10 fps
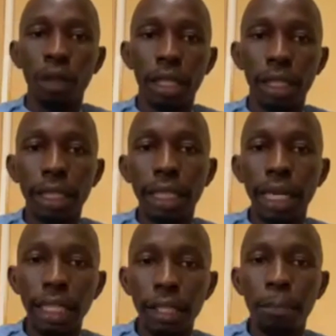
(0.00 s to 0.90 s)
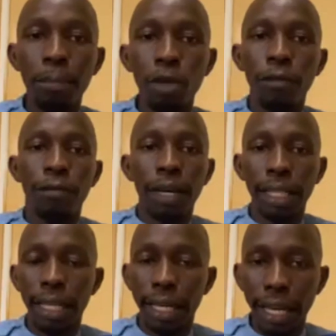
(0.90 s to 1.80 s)
The state
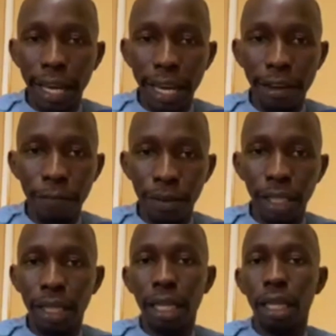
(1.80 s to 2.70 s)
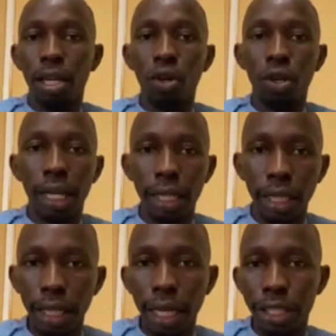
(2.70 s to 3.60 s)
provided everything under the
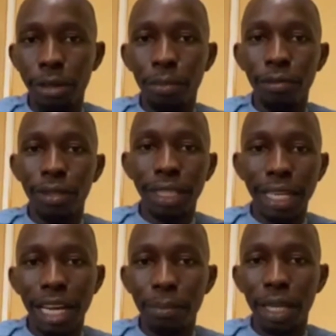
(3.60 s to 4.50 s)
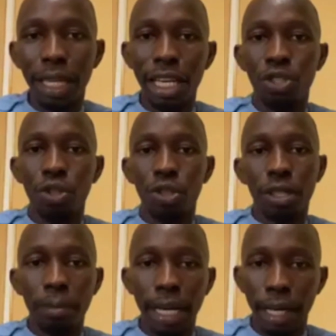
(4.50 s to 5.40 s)
leadership of retired Brigadier
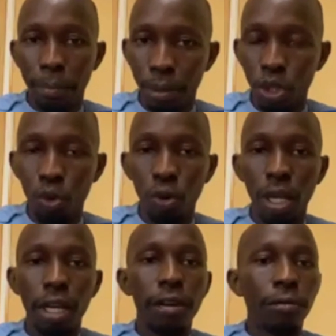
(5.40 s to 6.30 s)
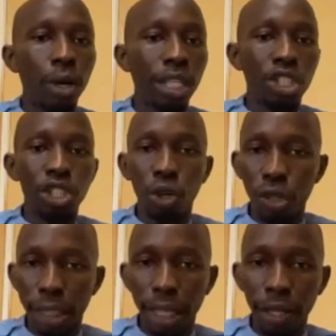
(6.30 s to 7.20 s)
Julius Maada Bio for ensure
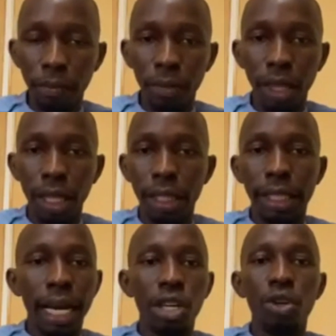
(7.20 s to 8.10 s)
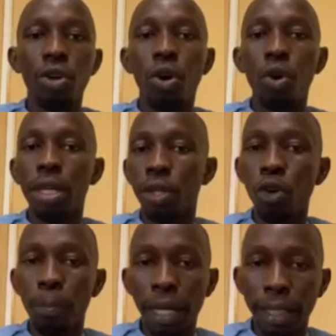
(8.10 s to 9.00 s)
say Sierra Leone not only
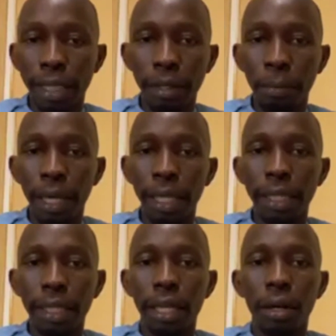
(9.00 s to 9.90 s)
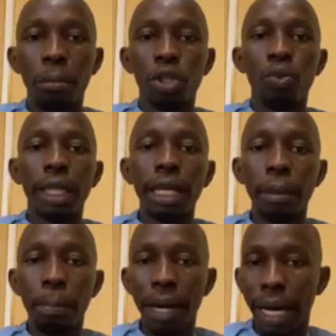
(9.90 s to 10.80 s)
go participate, but with a
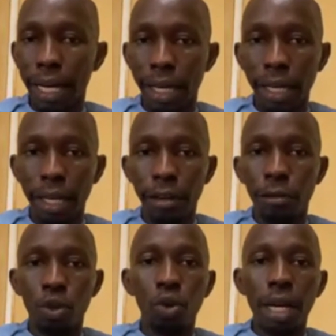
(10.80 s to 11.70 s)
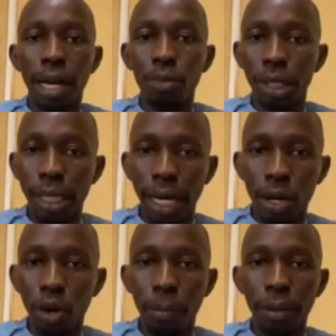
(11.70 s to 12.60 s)
plan for go come with that
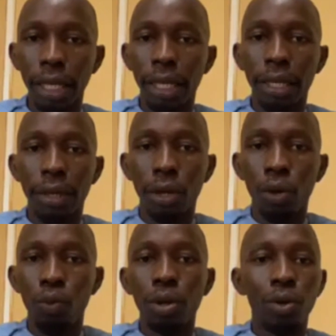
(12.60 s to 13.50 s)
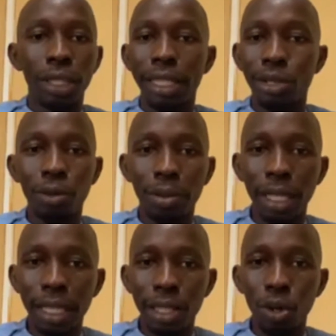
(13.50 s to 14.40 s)
cup day. We wanted to
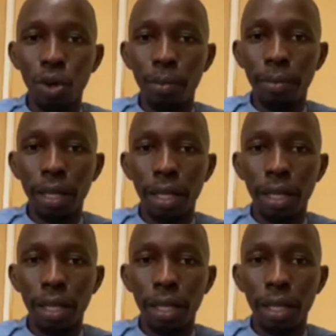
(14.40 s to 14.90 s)
bring it home,